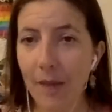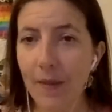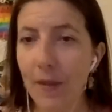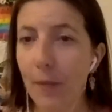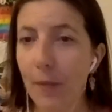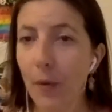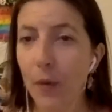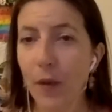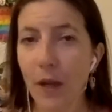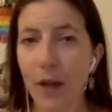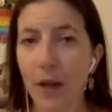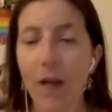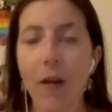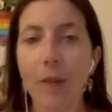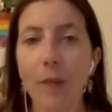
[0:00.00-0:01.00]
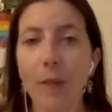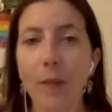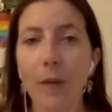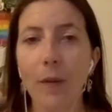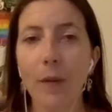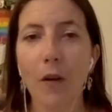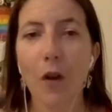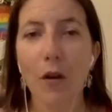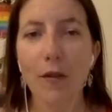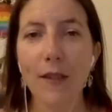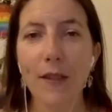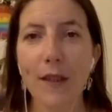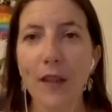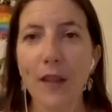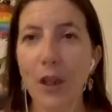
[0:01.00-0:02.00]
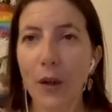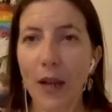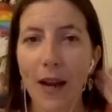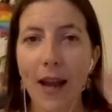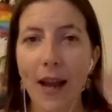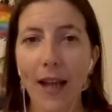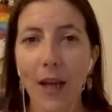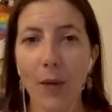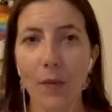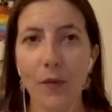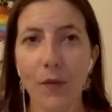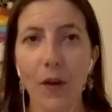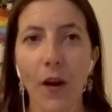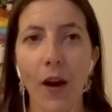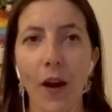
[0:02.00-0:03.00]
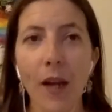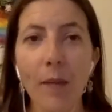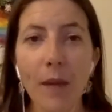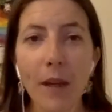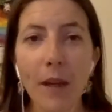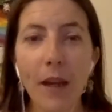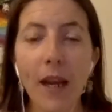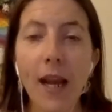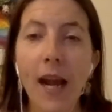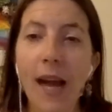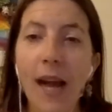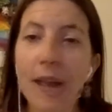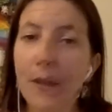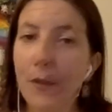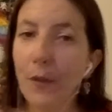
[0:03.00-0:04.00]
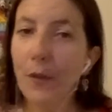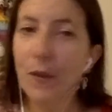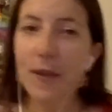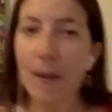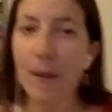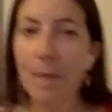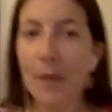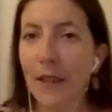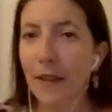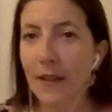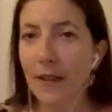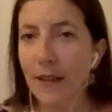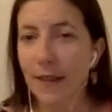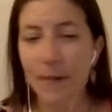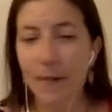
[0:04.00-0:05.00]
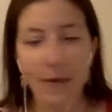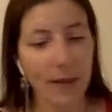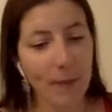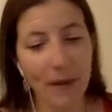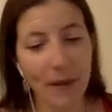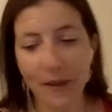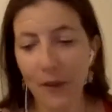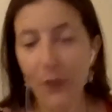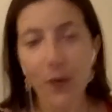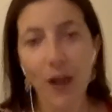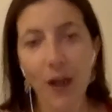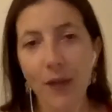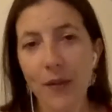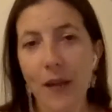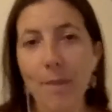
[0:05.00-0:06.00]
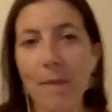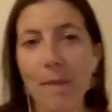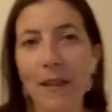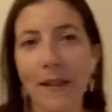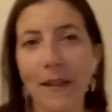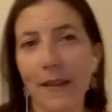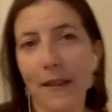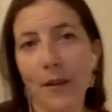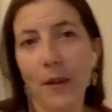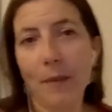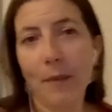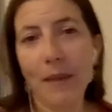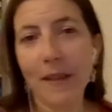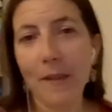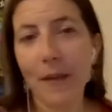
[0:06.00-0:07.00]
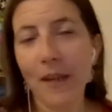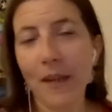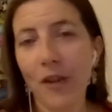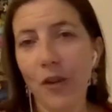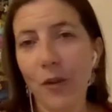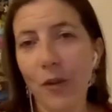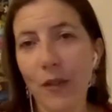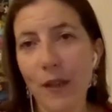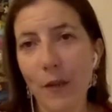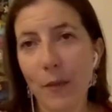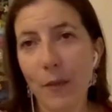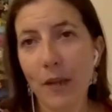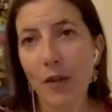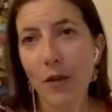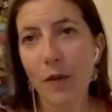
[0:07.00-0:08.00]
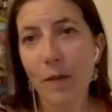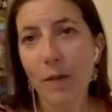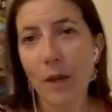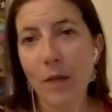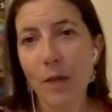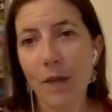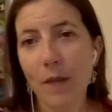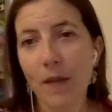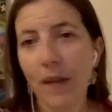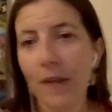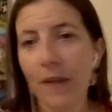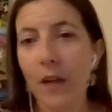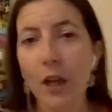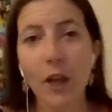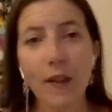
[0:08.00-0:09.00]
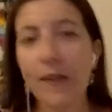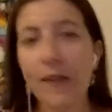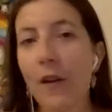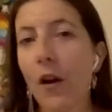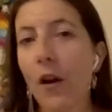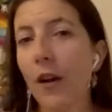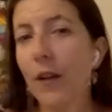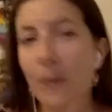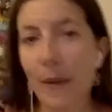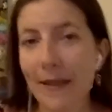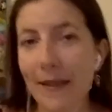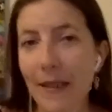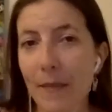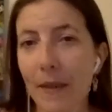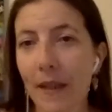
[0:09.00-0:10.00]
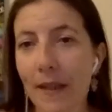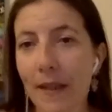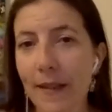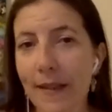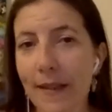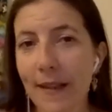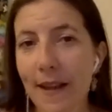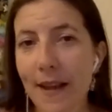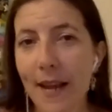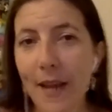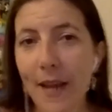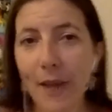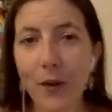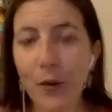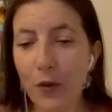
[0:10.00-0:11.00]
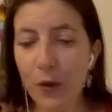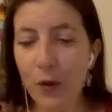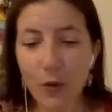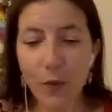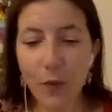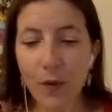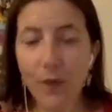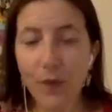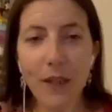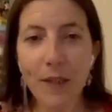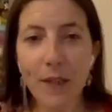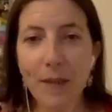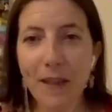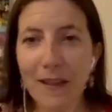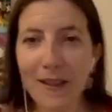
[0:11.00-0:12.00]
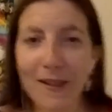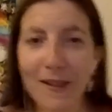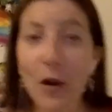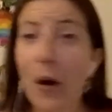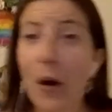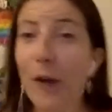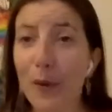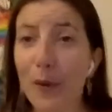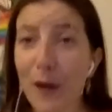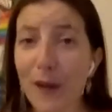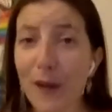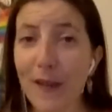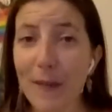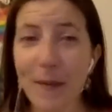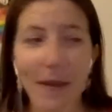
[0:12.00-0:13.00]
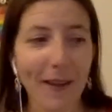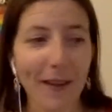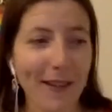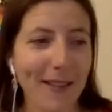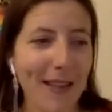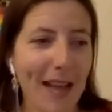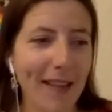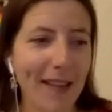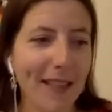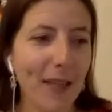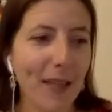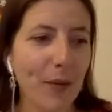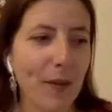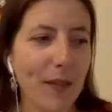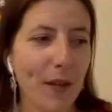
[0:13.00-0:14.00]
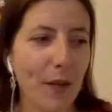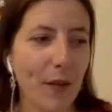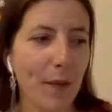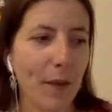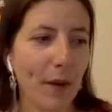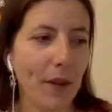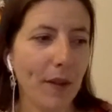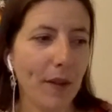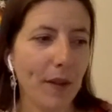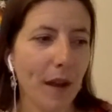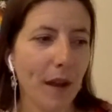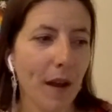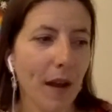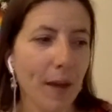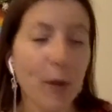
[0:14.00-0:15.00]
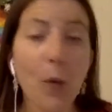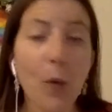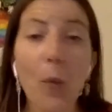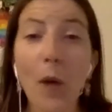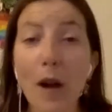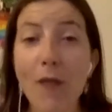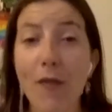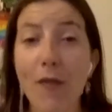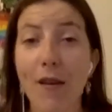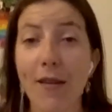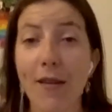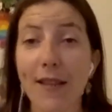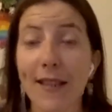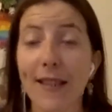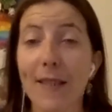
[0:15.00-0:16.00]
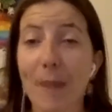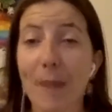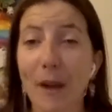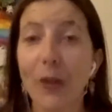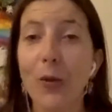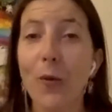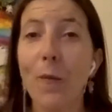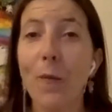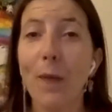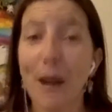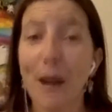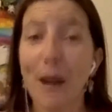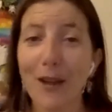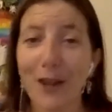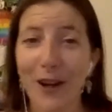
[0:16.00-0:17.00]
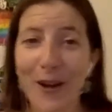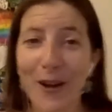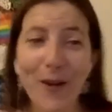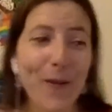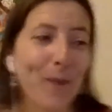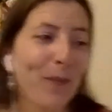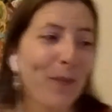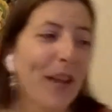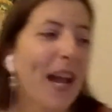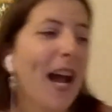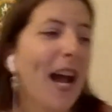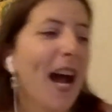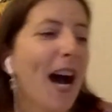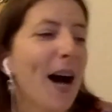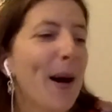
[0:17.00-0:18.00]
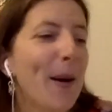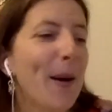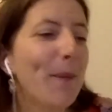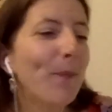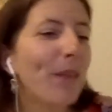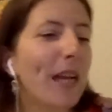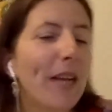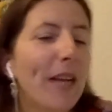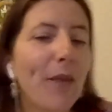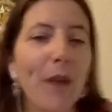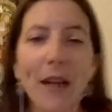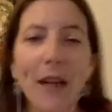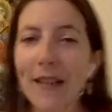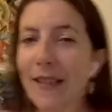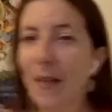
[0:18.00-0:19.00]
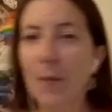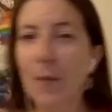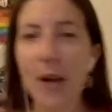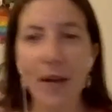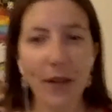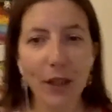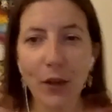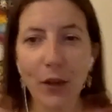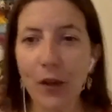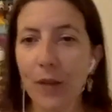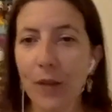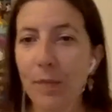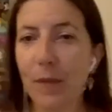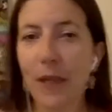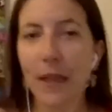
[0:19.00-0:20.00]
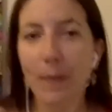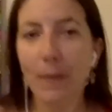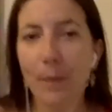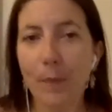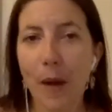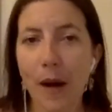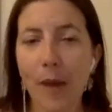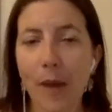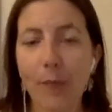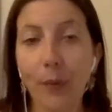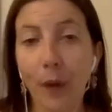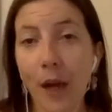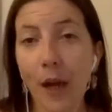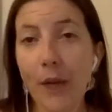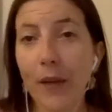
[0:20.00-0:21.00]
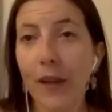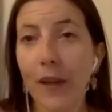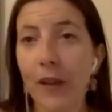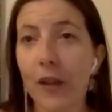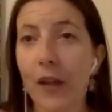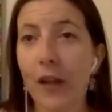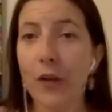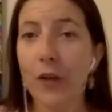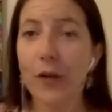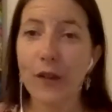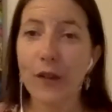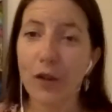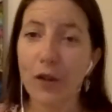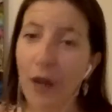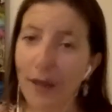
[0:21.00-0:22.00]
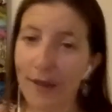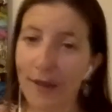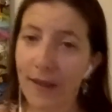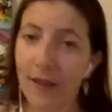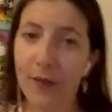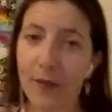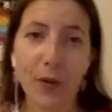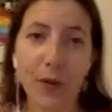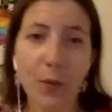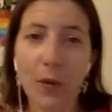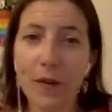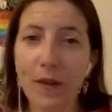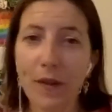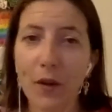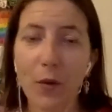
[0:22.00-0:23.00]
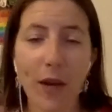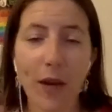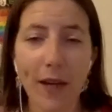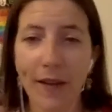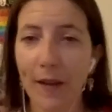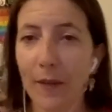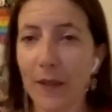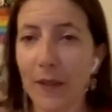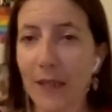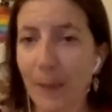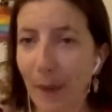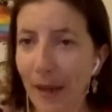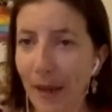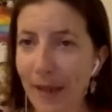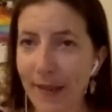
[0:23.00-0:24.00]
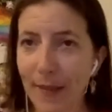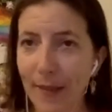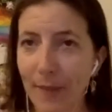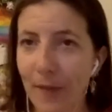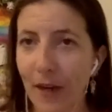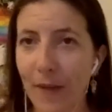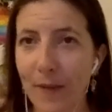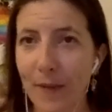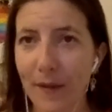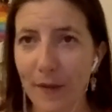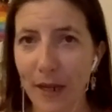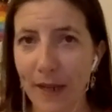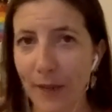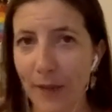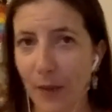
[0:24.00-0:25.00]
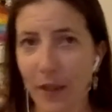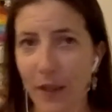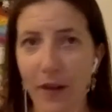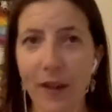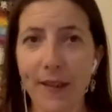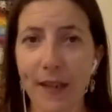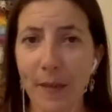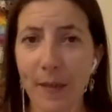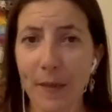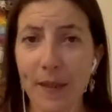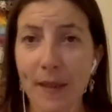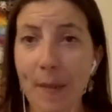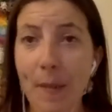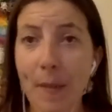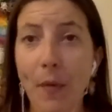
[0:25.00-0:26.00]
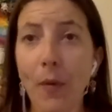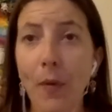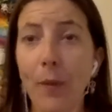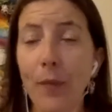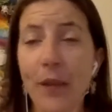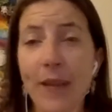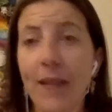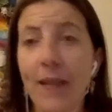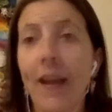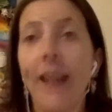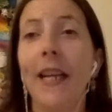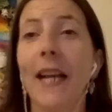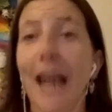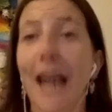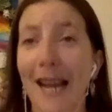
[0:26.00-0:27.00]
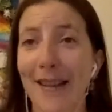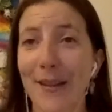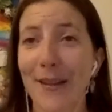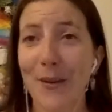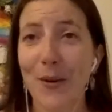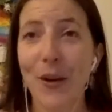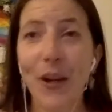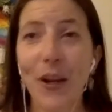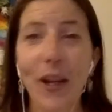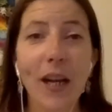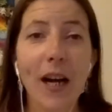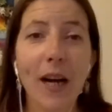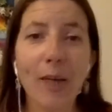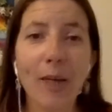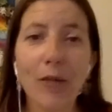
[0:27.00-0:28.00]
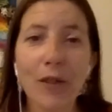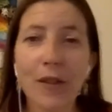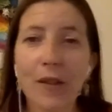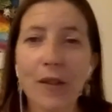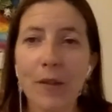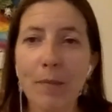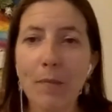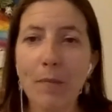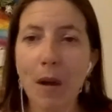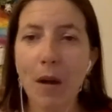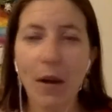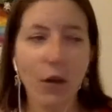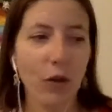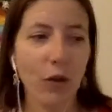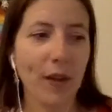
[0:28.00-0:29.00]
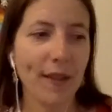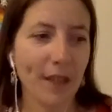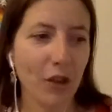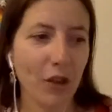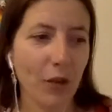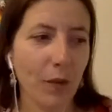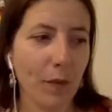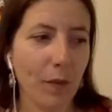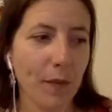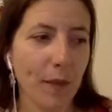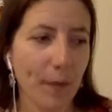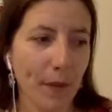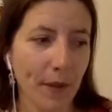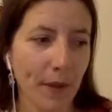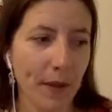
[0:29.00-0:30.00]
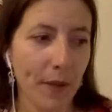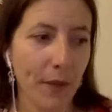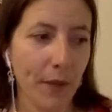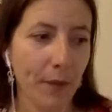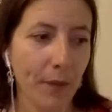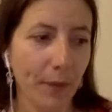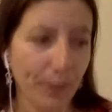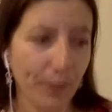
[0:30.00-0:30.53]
So put the alarm clock on so that you can let go of time. And if you're somebody that's spending 5-10 minutes doing masturbation or self-pleasure at the moment, then start at 20 minutes. If you do 15 minutes, start at 30 minutes and give yourself a period of time. You're worth it. This is about your pleasure. Find somewhere that you can be private and not distracted. If you want to create a lovely space, sometimes it's really nice. It can be simple as lighting a candle, just to mark a transition from something different.